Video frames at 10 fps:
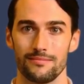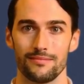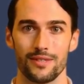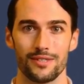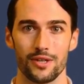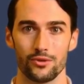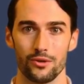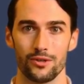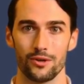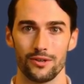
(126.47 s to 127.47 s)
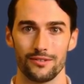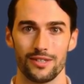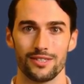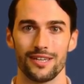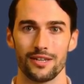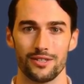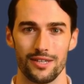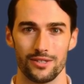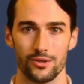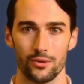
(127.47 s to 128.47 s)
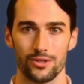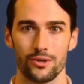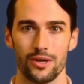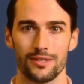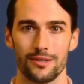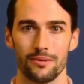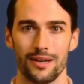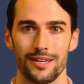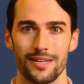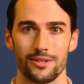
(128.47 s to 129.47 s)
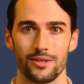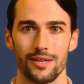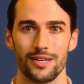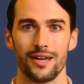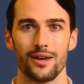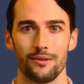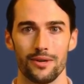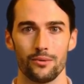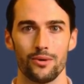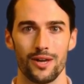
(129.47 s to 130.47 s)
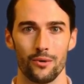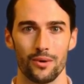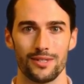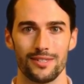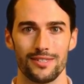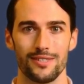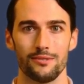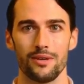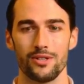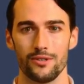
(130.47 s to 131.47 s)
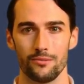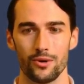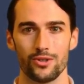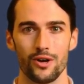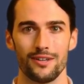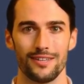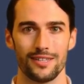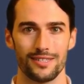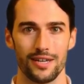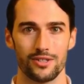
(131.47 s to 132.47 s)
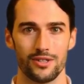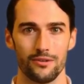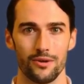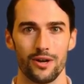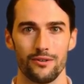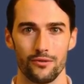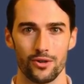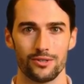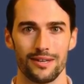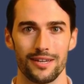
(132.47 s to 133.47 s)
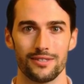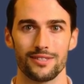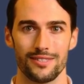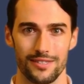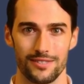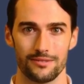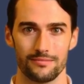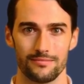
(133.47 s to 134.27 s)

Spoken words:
The central goal of this stage is to integrate the money into the economy without raising suspicion or drawing the attention of law enforcement agencies.